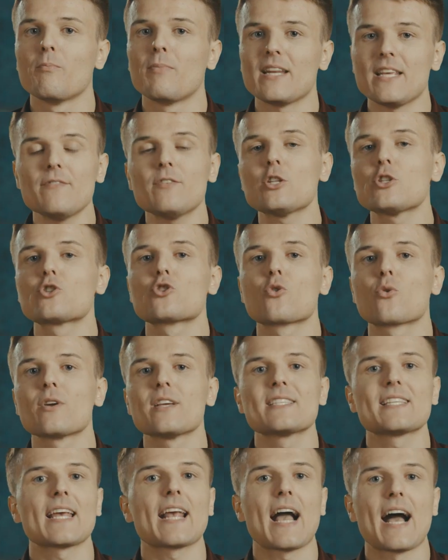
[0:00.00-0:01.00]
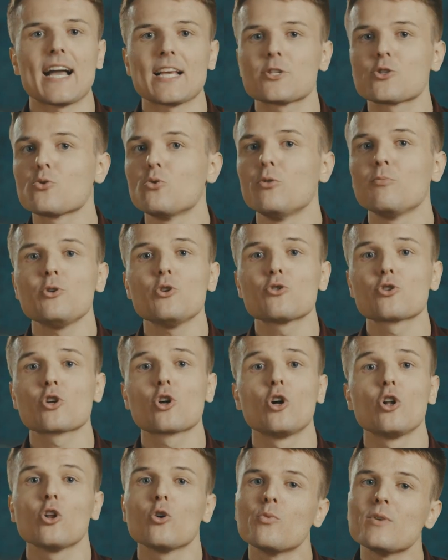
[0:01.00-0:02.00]
But even in stories like High School
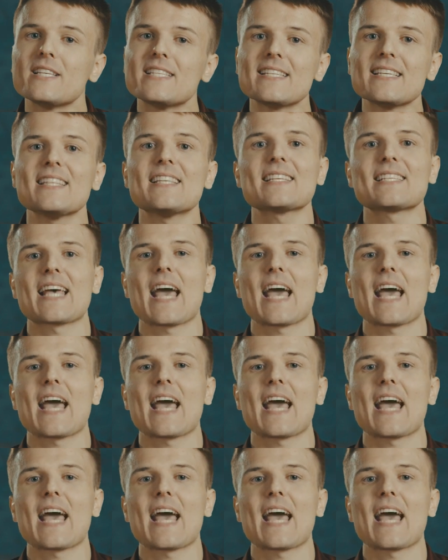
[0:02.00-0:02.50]
Musical, we see this